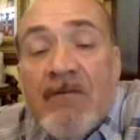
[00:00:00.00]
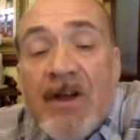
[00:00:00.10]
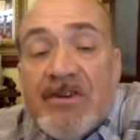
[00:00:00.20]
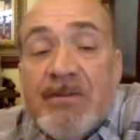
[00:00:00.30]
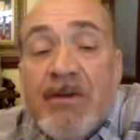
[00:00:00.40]

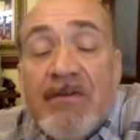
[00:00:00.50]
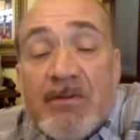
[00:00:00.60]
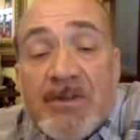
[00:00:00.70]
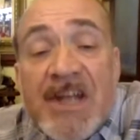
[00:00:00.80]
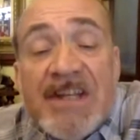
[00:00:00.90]
factory method were
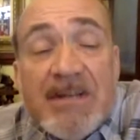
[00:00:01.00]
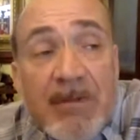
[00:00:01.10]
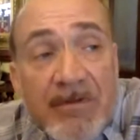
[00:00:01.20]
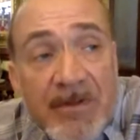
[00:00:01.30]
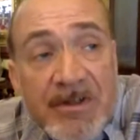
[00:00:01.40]
static
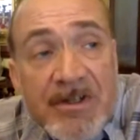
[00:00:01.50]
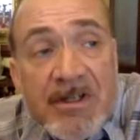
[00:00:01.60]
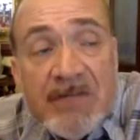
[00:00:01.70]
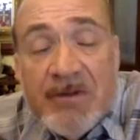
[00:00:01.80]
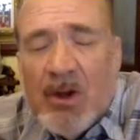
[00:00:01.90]
methods.
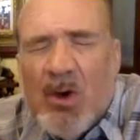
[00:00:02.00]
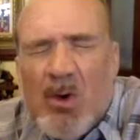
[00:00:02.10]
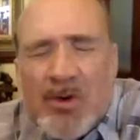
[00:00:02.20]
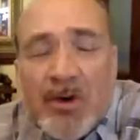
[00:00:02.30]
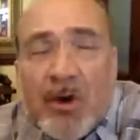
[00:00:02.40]
So they're not
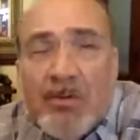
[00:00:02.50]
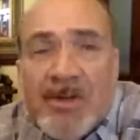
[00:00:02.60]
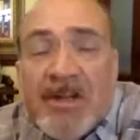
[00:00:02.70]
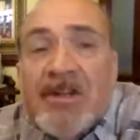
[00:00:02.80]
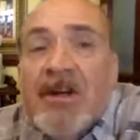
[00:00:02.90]
called an
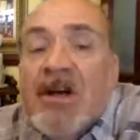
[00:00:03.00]
object.